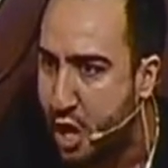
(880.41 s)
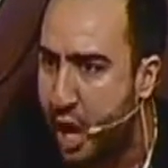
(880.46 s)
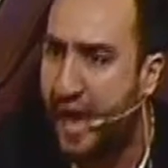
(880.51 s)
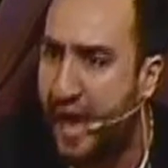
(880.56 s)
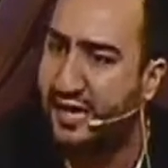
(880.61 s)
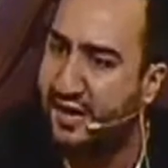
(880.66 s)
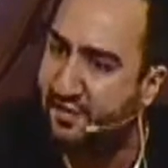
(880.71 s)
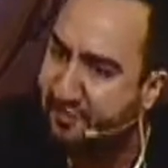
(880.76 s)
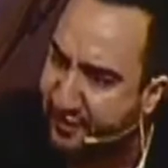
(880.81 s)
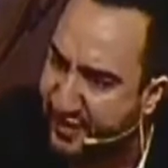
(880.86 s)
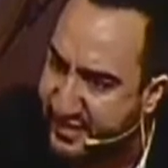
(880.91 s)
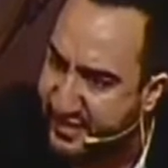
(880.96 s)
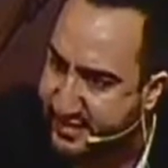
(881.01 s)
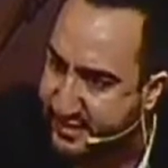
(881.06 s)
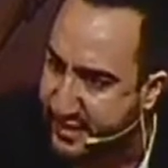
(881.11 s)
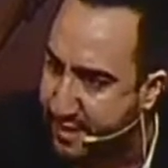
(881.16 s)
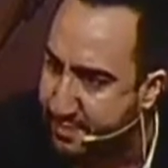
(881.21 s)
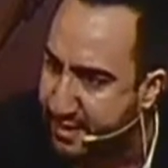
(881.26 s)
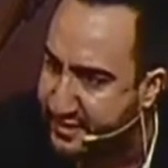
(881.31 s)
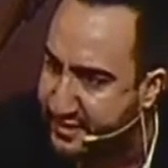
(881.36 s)
And if He is
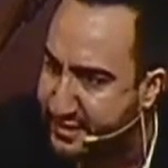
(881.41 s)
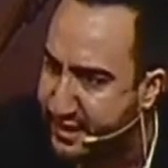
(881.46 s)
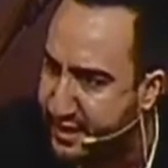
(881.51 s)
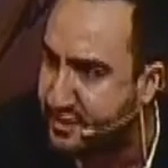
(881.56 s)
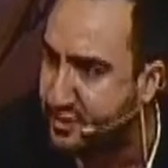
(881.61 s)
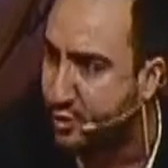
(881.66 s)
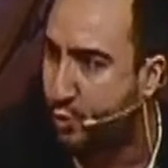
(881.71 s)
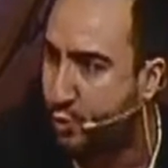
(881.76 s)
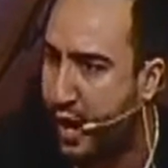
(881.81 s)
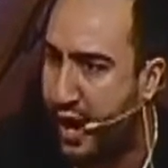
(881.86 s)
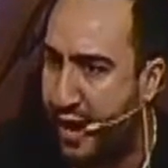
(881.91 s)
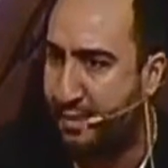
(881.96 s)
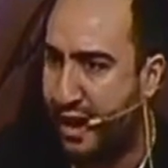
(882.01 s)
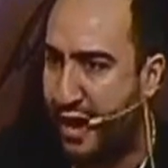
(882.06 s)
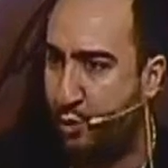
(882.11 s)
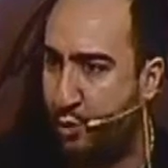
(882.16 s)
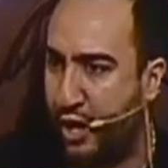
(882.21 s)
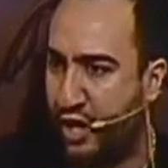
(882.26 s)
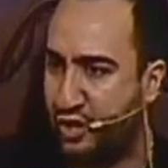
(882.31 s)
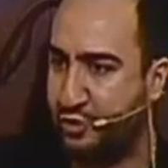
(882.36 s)
limited, why am
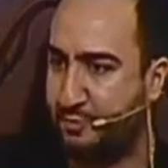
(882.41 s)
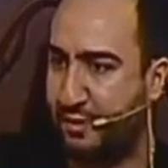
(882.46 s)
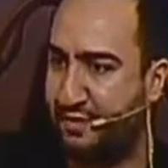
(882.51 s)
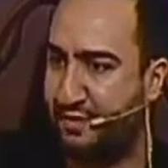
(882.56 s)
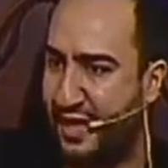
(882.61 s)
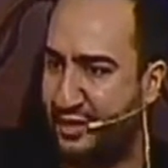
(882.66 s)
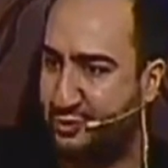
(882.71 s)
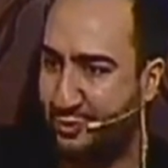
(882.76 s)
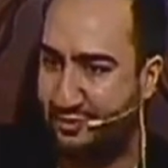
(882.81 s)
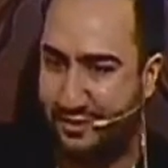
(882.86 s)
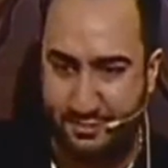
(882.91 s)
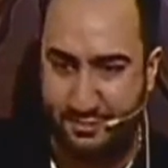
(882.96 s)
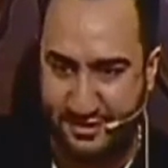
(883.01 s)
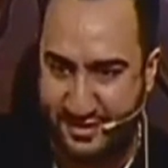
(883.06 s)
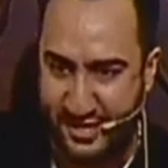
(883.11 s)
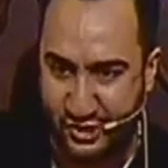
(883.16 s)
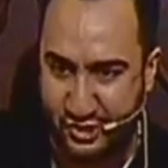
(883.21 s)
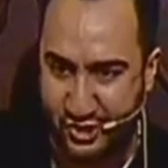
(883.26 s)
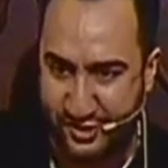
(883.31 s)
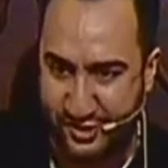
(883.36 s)
I worshipping that with
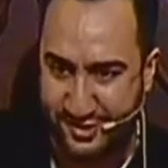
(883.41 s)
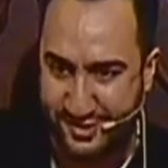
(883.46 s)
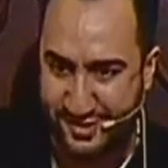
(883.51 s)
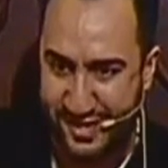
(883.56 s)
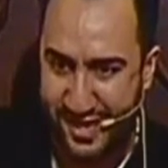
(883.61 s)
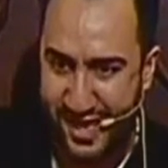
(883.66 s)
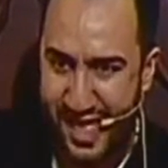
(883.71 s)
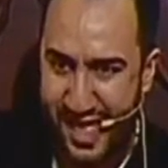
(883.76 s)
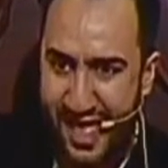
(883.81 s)
limitations?